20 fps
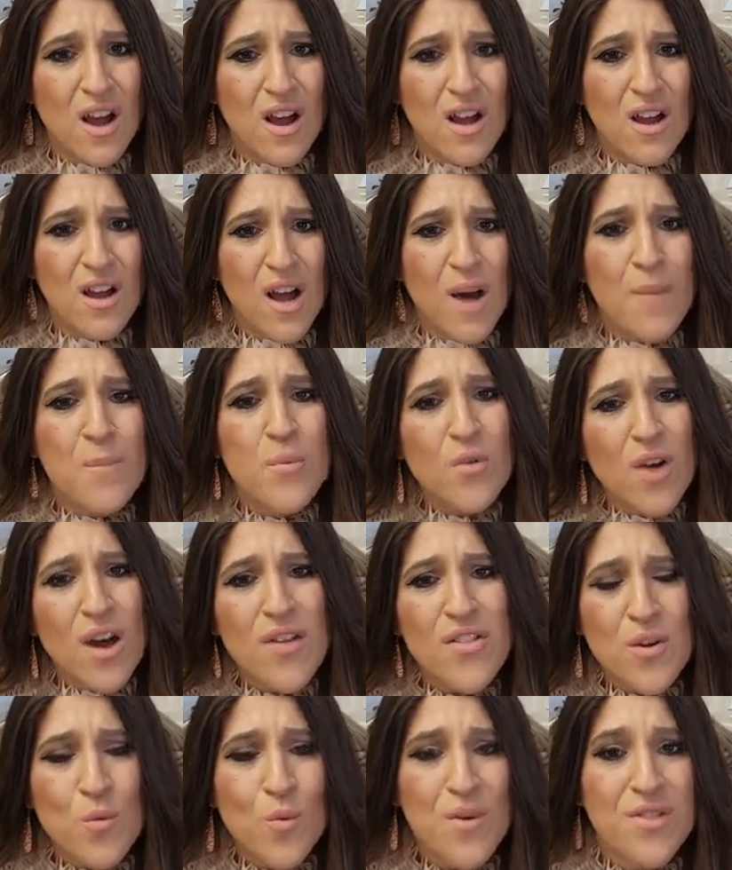a
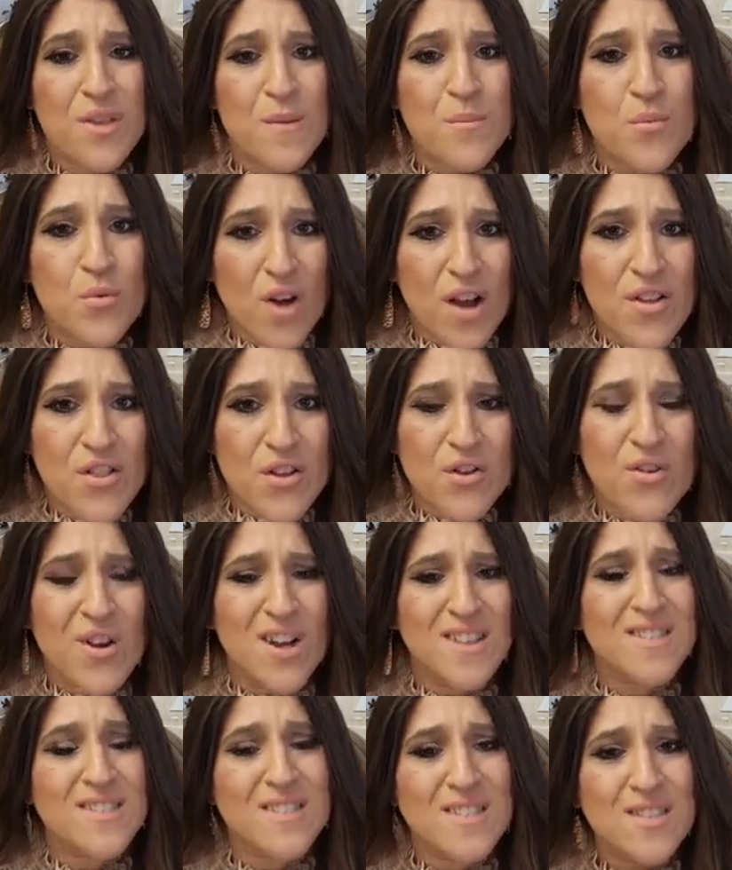brother with a brother,
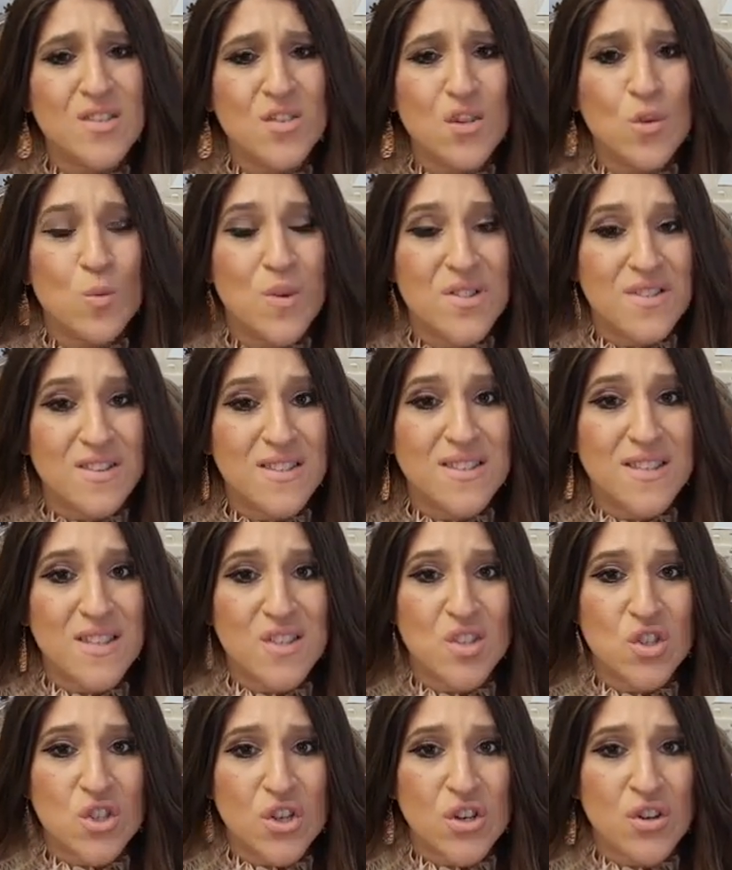a sister with a
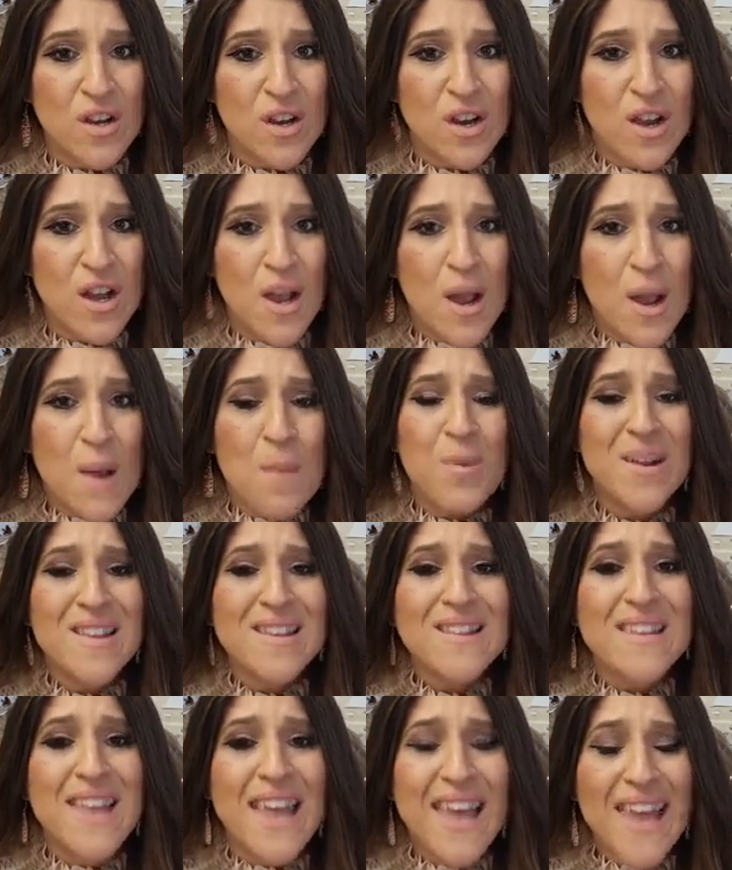sister.
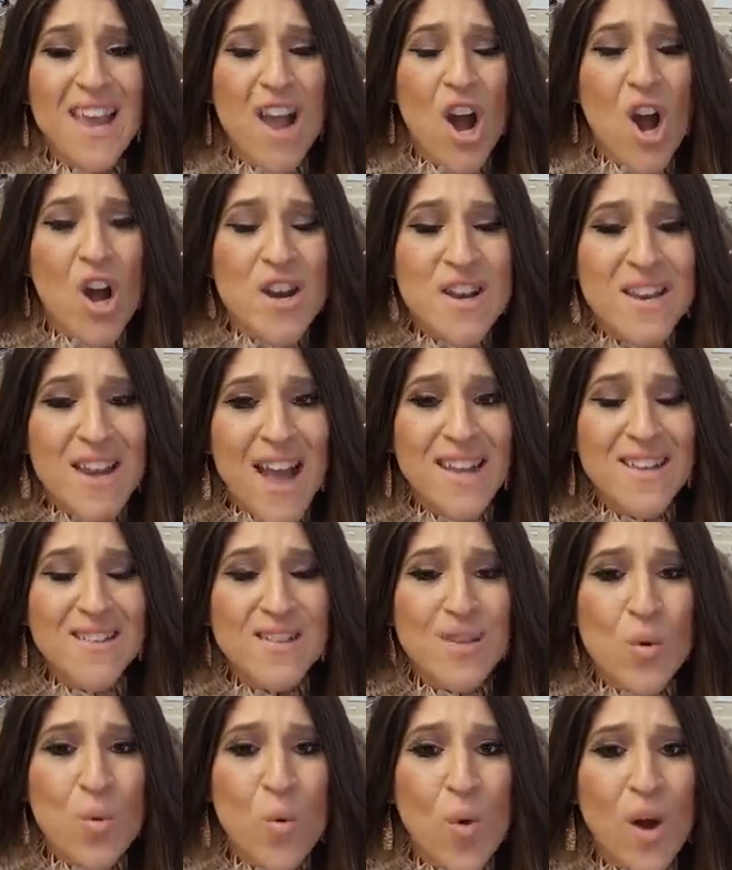But they are
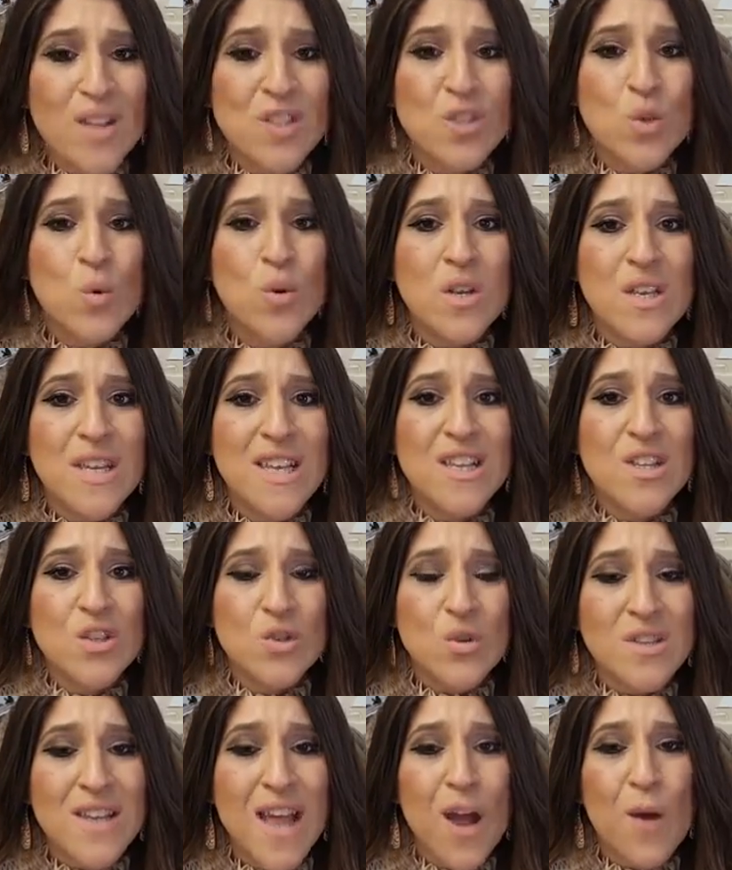not the ones who need
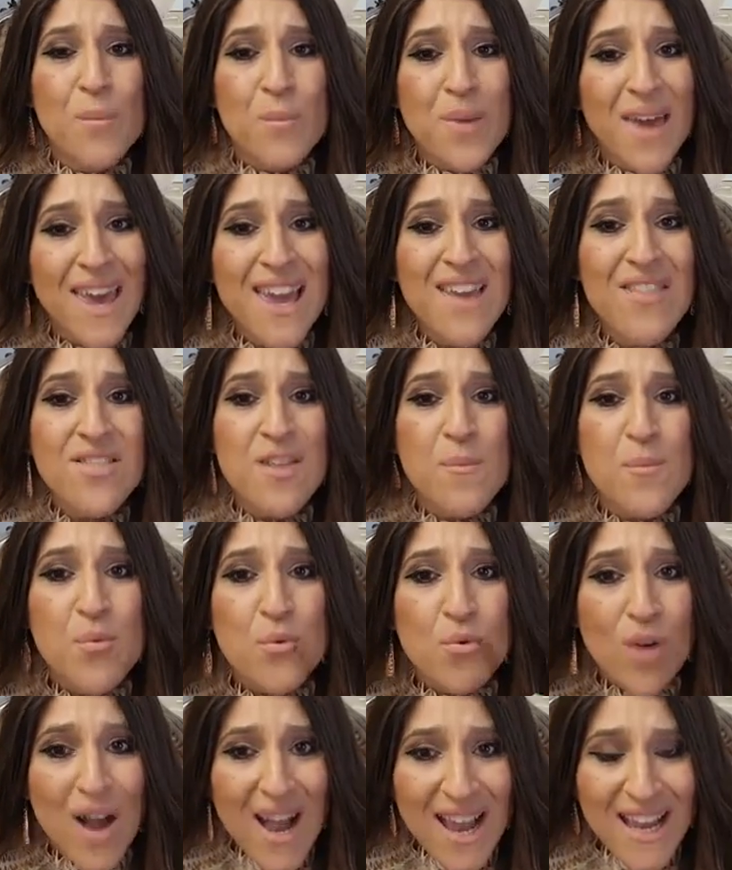to now pay the
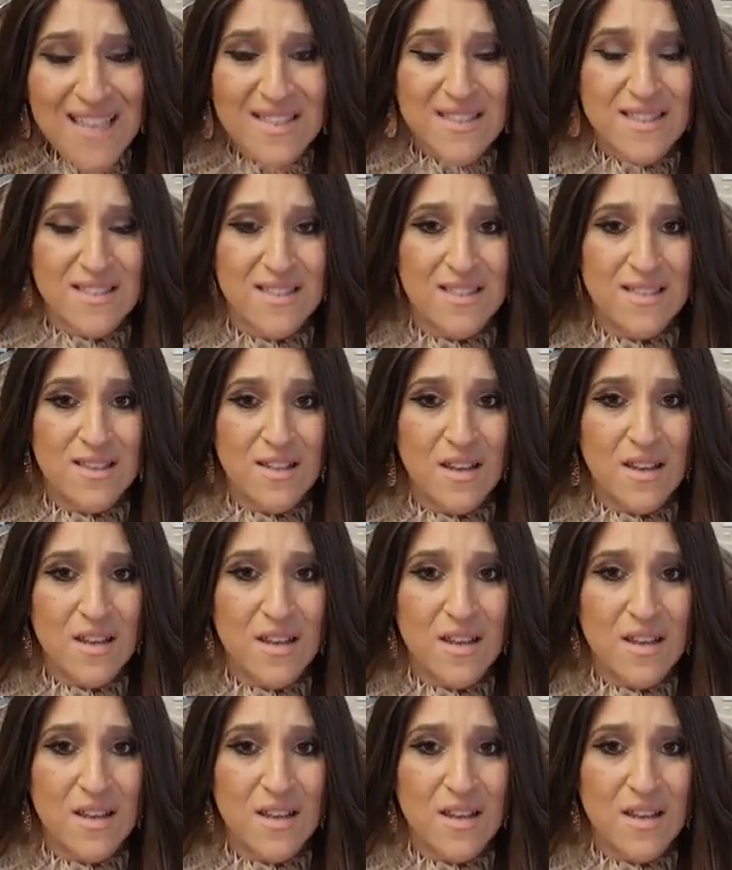price.